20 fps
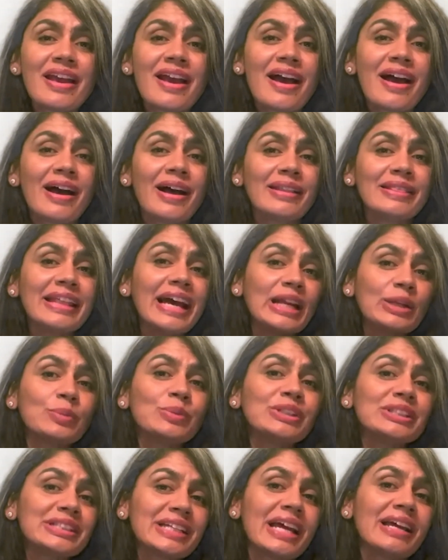That
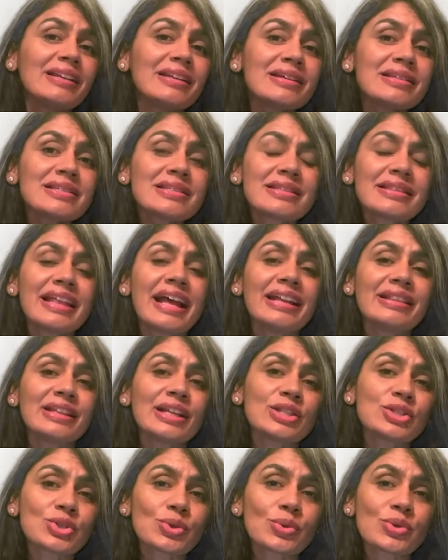will tell us that
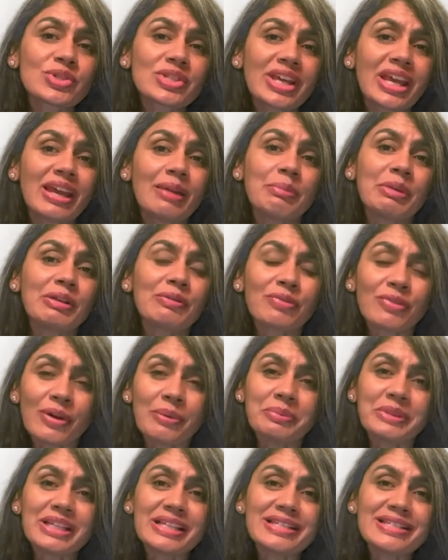that source came in
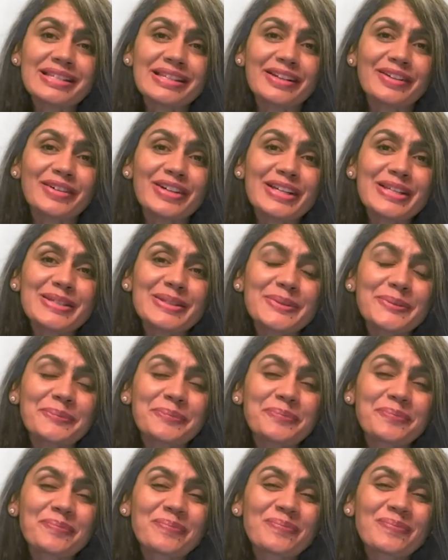from this series.
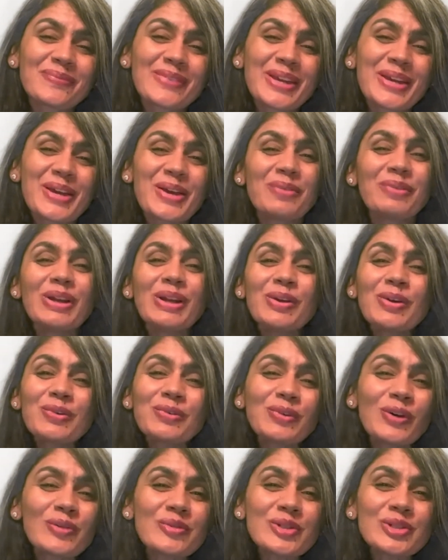We look
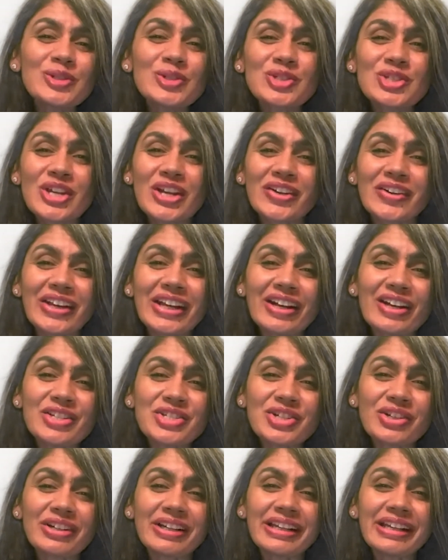forward to sharing our
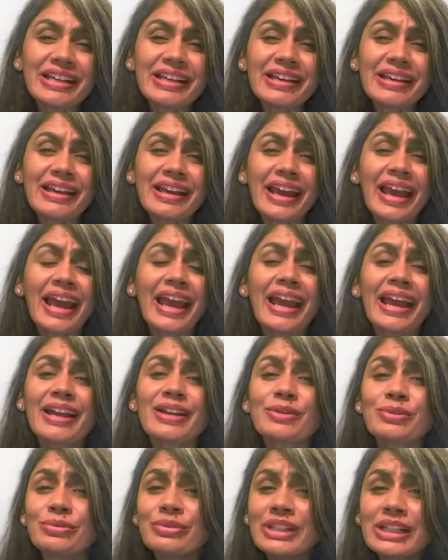journey
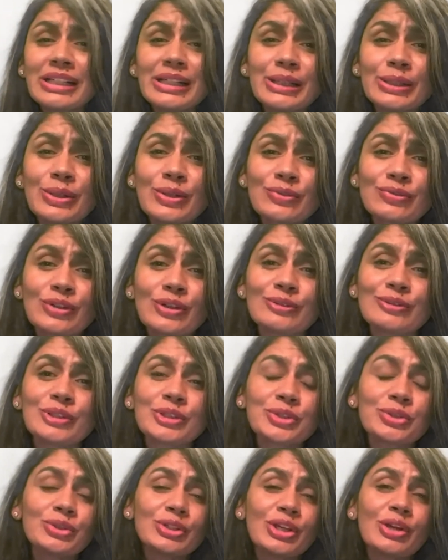and really look
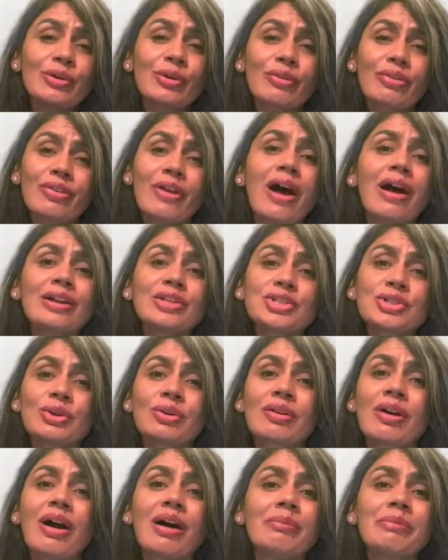forward to your thoughts, your
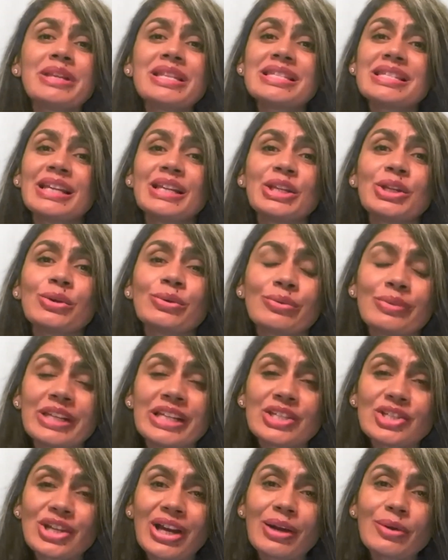comments, and your
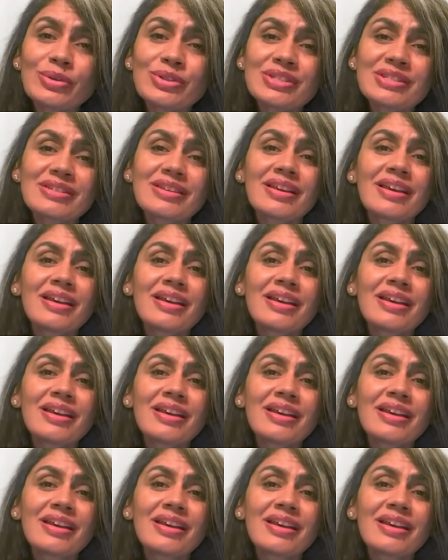reach outs.